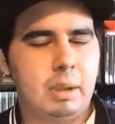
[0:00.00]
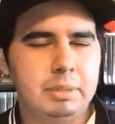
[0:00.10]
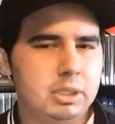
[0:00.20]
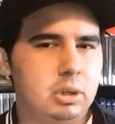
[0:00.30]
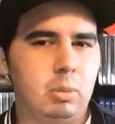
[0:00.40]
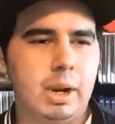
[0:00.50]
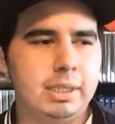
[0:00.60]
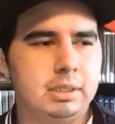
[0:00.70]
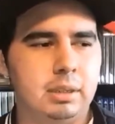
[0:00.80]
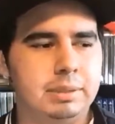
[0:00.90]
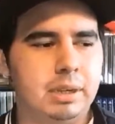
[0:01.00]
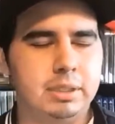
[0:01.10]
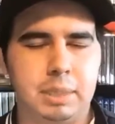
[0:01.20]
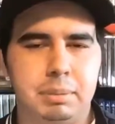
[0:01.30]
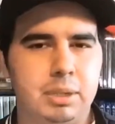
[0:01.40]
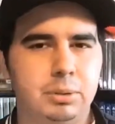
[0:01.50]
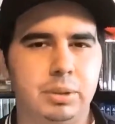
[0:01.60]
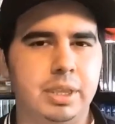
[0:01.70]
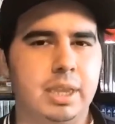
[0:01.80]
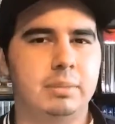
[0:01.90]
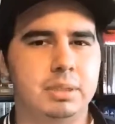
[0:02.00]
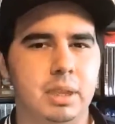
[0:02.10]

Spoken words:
I'm gonna start writing stuff down as I play through the games.